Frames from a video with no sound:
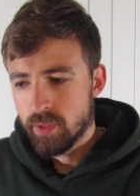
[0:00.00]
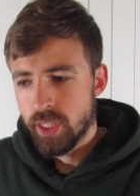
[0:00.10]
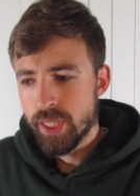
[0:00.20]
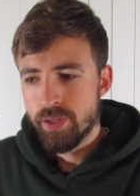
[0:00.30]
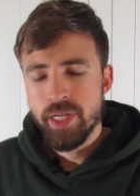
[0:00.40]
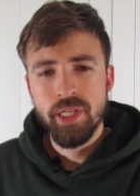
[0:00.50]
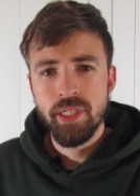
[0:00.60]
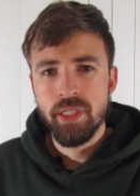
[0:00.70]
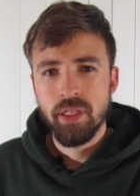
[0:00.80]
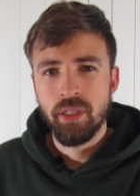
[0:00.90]
he
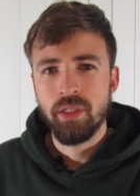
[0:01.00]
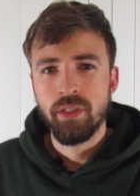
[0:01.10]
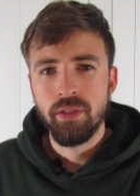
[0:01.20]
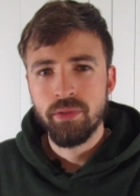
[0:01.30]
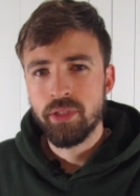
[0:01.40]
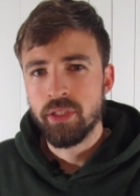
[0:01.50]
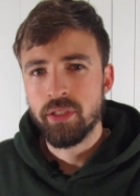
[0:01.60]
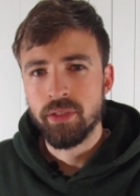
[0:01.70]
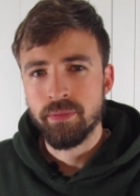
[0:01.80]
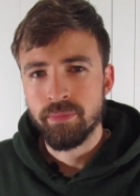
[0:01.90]
reaches the
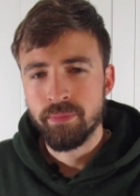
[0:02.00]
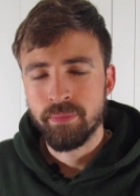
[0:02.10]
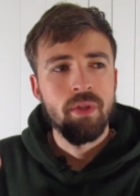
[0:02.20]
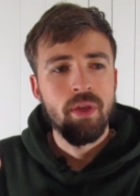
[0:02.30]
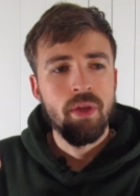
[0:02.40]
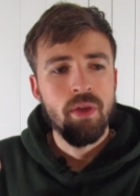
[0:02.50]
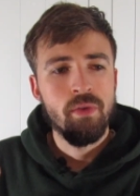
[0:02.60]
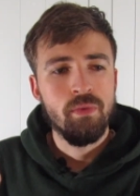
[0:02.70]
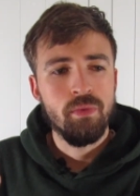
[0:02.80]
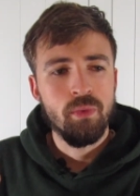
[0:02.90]
conclusion,
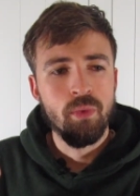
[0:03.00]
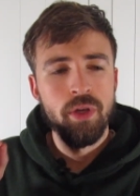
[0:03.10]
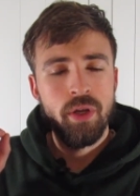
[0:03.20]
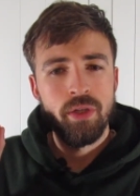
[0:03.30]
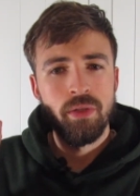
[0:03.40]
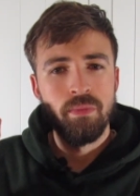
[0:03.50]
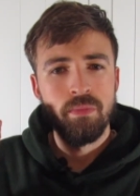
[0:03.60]
if we are to